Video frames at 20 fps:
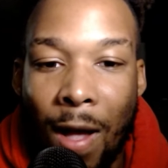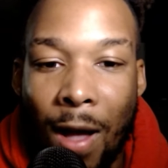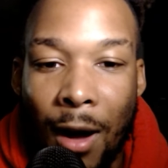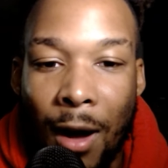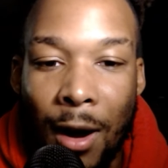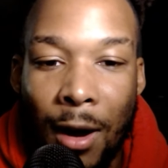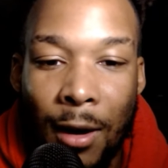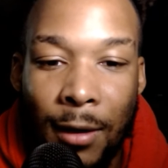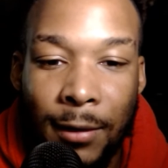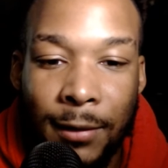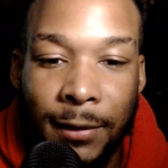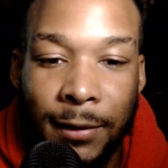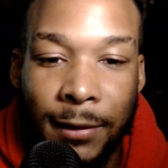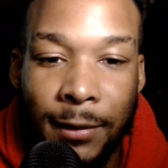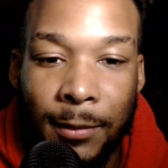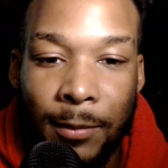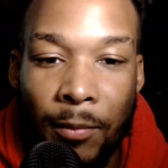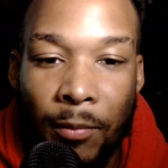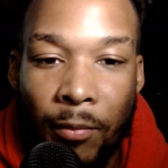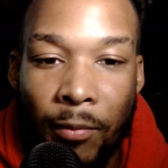of
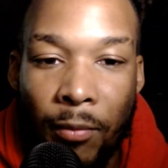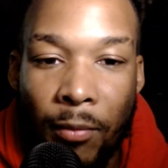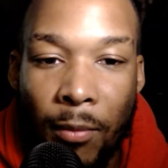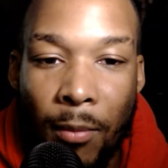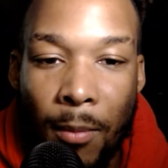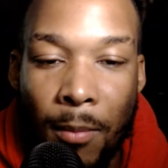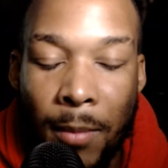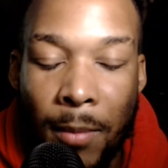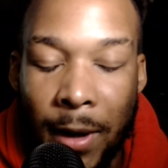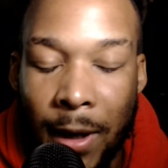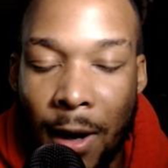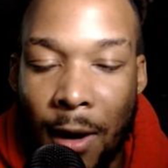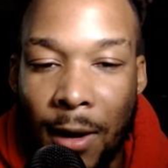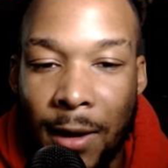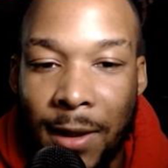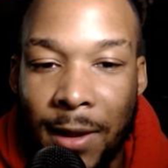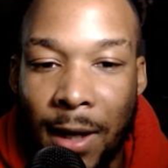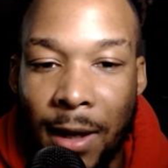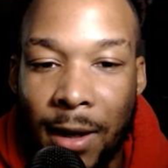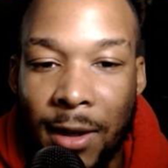Mikel
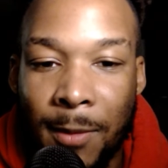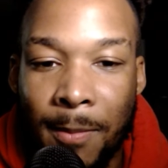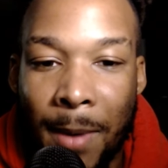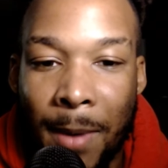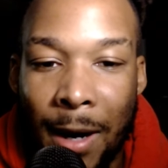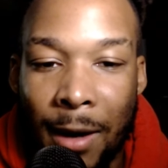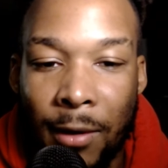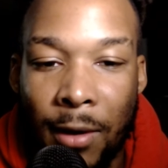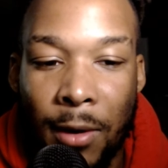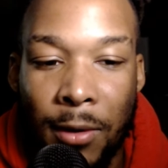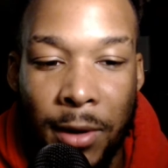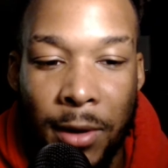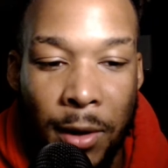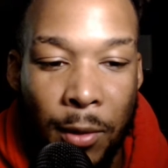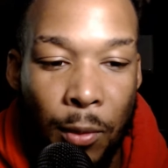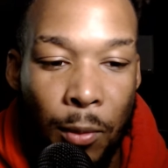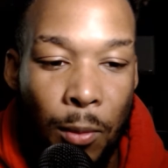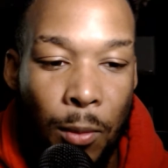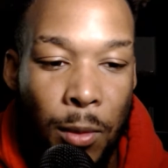Arteta's background and,